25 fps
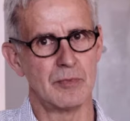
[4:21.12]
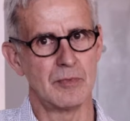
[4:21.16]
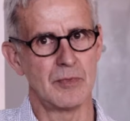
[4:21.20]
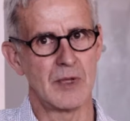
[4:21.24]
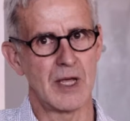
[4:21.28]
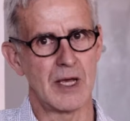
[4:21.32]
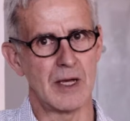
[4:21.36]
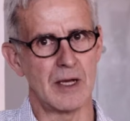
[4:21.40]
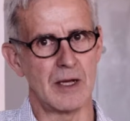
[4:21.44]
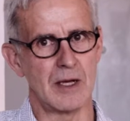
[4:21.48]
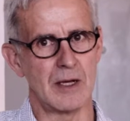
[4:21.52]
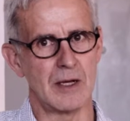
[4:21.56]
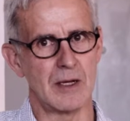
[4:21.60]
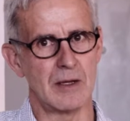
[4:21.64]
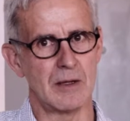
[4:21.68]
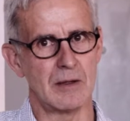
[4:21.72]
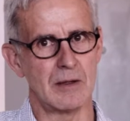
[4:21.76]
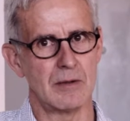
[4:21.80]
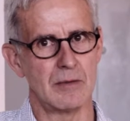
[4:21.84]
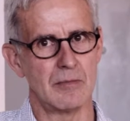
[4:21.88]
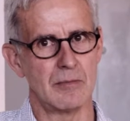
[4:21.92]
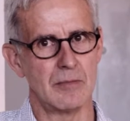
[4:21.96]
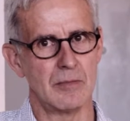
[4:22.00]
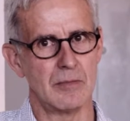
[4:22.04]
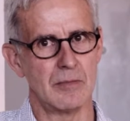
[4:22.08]

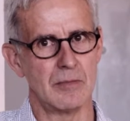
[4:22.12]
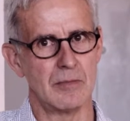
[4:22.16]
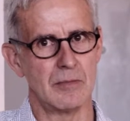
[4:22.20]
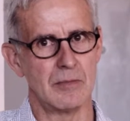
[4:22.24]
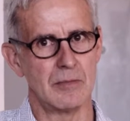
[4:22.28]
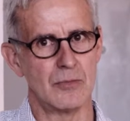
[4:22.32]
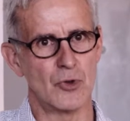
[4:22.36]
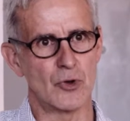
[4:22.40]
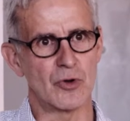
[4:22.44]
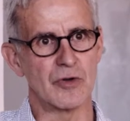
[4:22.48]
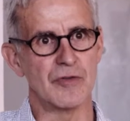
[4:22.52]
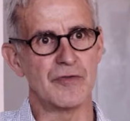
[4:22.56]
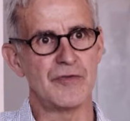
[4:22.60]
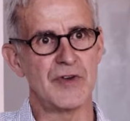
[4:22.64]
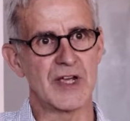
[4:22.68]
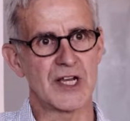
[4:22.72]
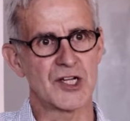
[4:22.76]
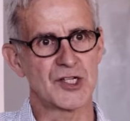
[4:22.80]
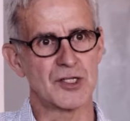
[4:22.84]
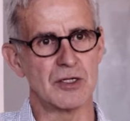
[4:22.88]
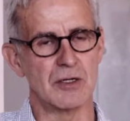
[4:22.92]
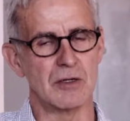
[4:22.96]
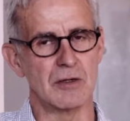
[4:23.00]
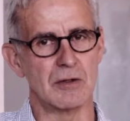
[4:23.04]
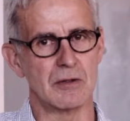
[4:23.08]
book of
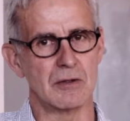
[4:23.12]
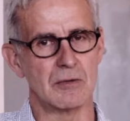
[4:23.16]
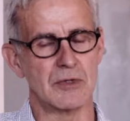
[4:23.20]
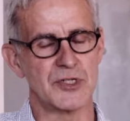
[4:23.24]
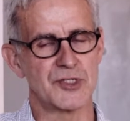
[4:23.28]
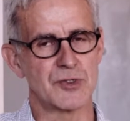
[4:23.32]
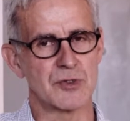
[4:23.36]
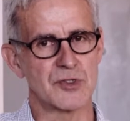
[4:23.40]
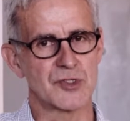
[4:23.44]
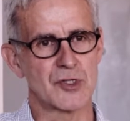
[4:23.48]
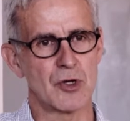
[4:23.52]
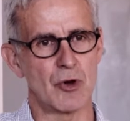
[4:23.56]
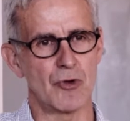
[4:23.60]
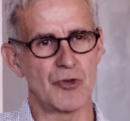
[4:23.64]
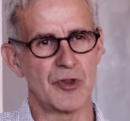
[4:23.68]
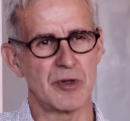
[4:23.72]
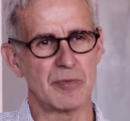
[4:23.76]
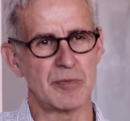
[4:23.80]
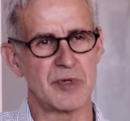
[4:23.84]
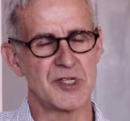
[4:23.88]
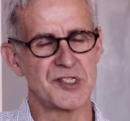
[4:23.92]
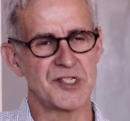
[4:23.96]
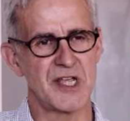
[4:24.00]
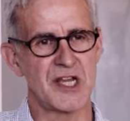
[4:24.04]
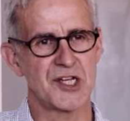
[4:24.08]
fiction, which was called The
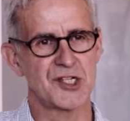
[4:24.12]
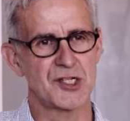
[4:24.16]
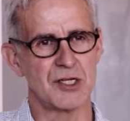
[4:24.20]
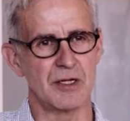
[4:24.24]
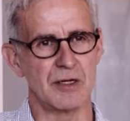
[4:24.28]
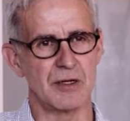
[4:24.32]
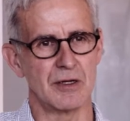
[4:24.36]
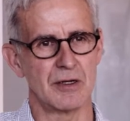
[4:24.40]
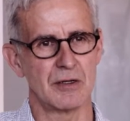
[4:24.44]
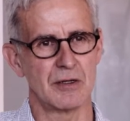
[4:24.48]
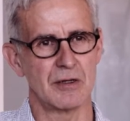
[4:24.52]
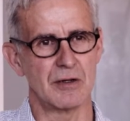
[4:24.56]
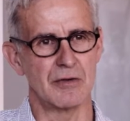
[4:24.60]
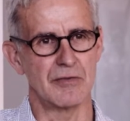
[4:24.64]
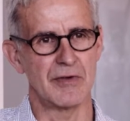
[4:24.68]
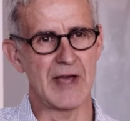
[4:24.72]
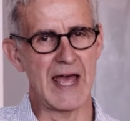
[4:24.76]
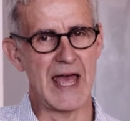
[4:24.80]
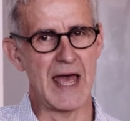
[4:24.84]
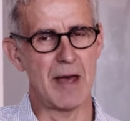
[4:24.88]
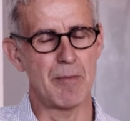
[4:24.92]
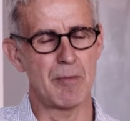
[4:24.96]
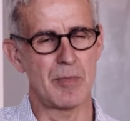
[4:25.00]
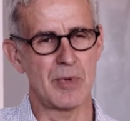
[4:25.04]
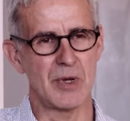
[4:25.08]
Possession of
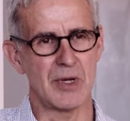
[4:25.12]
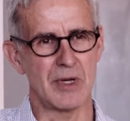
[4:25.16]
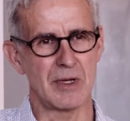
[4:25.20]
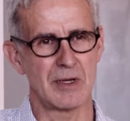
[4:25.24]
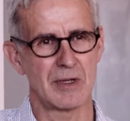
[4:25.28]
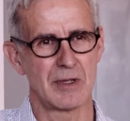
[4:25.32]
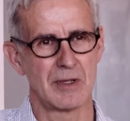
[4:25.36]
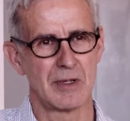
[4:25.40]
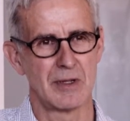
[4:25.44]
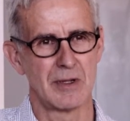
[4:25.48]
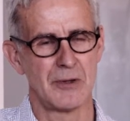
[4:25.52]
Amber,